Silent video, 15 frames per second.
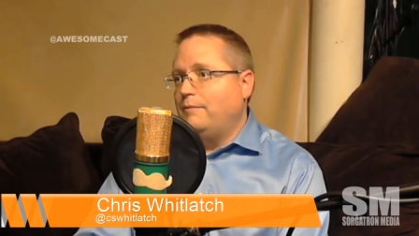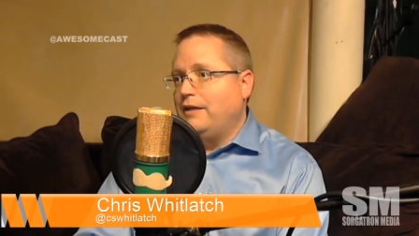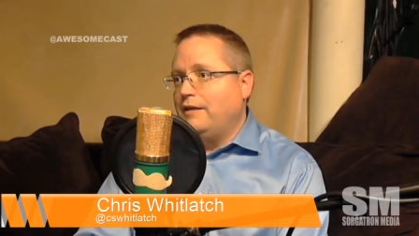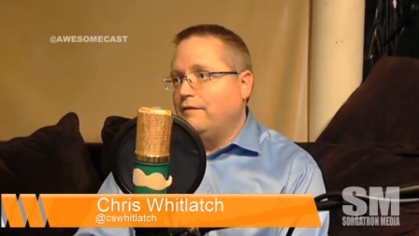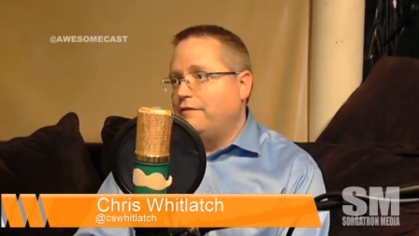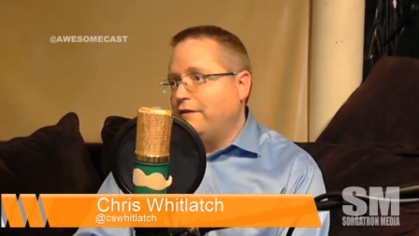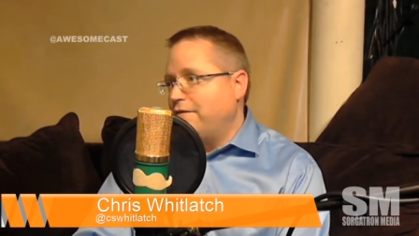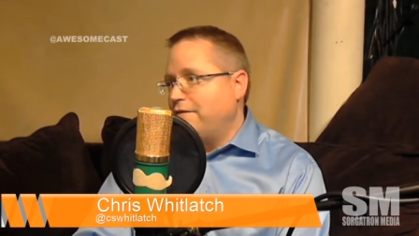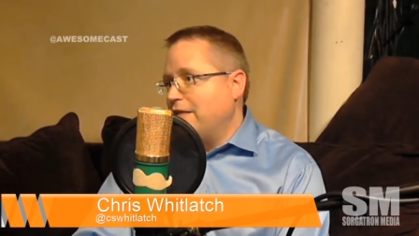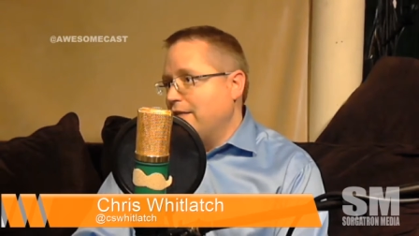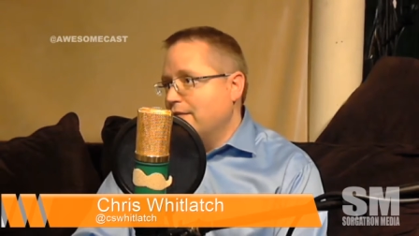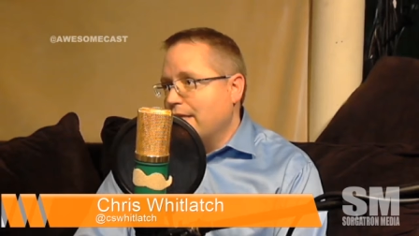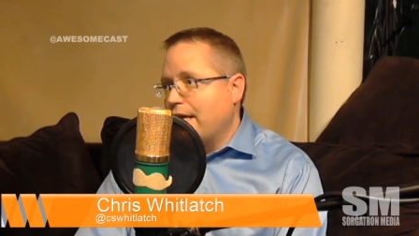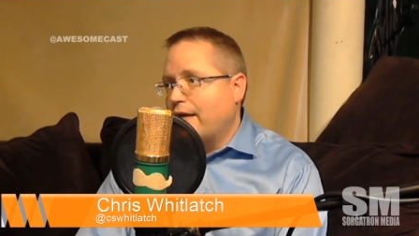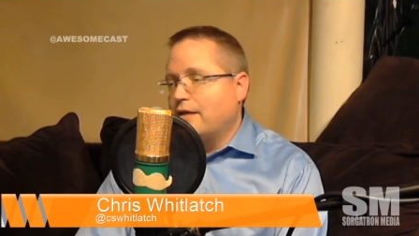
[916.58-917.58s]
be in
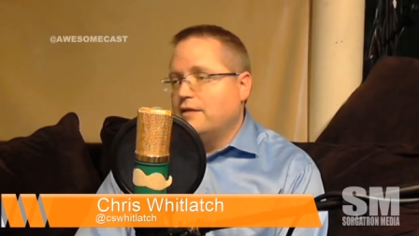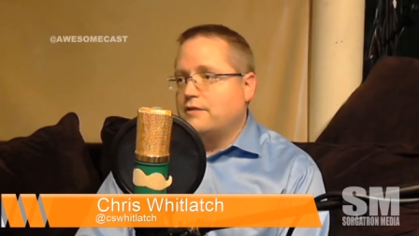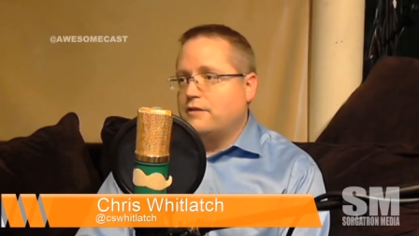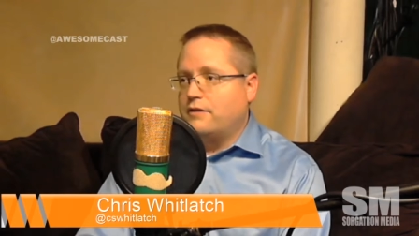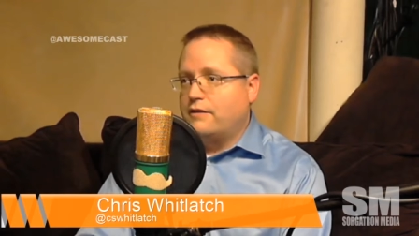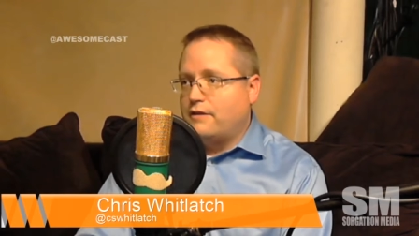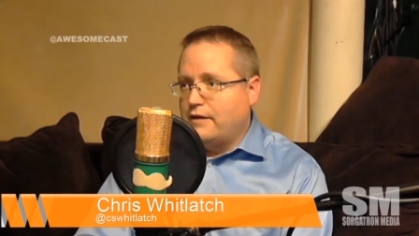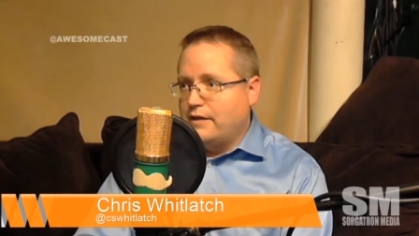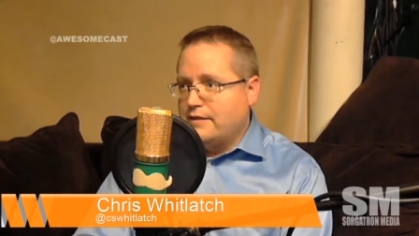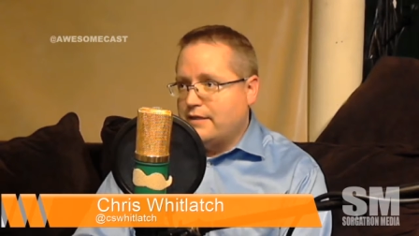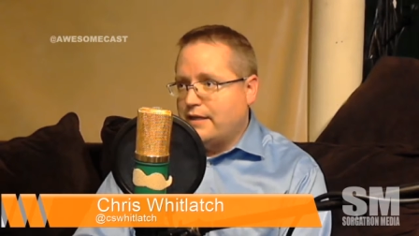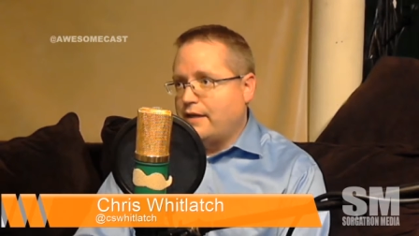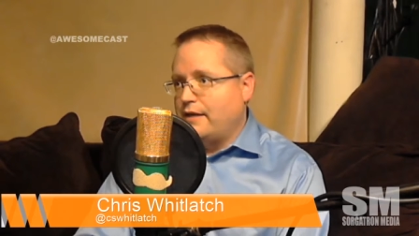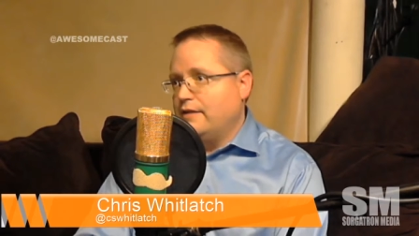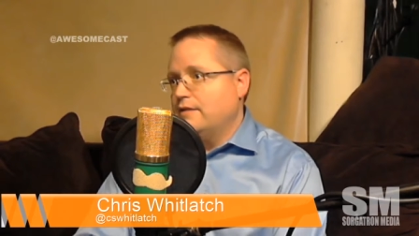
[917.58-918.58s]
15 seconds or 30
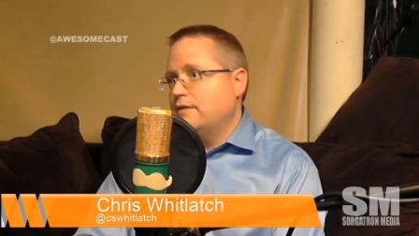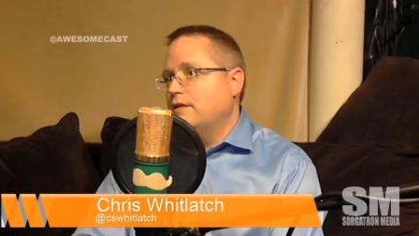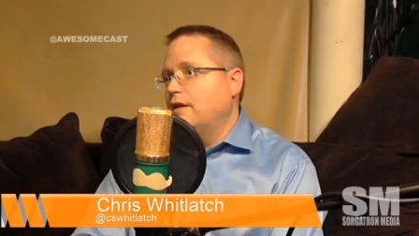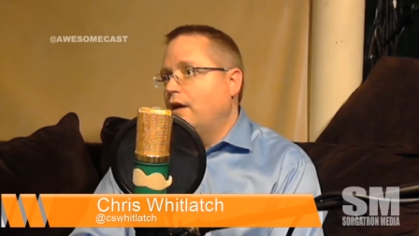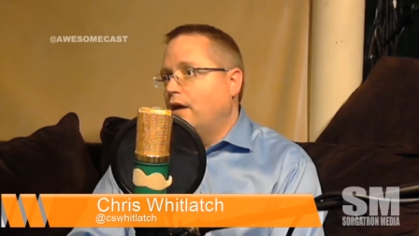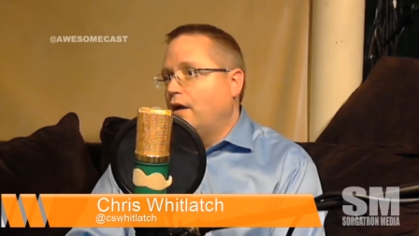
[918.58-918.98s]
seconds.